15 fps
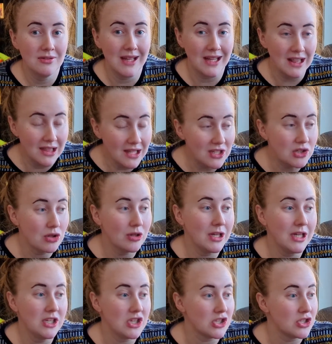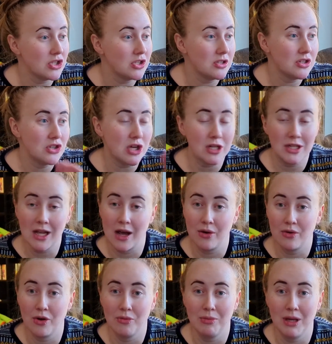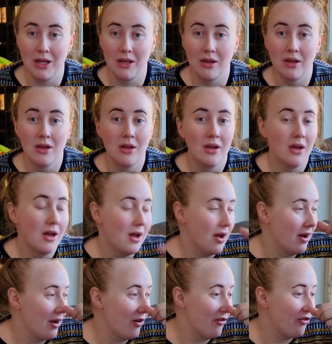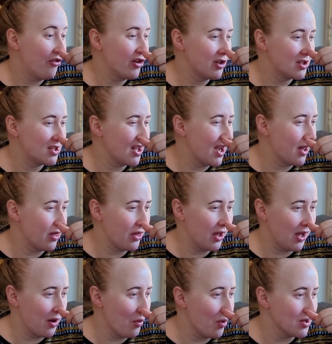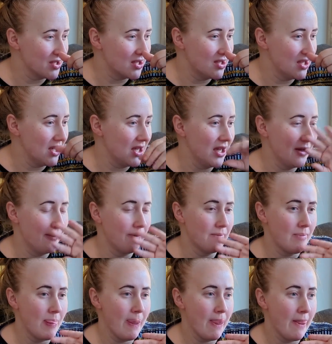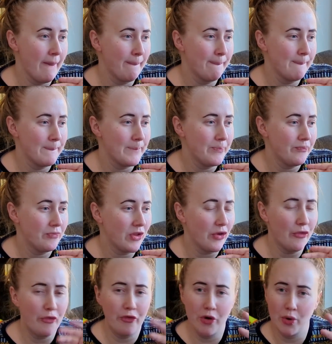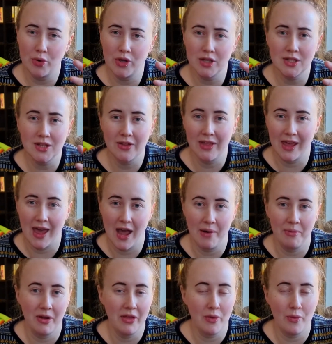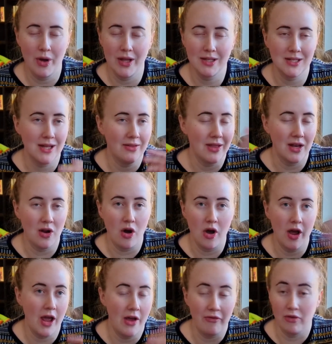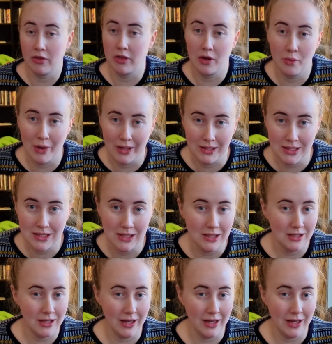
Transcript: Like literally just shut down on me. First, I think it was the focus on the camera that went, and then everything went.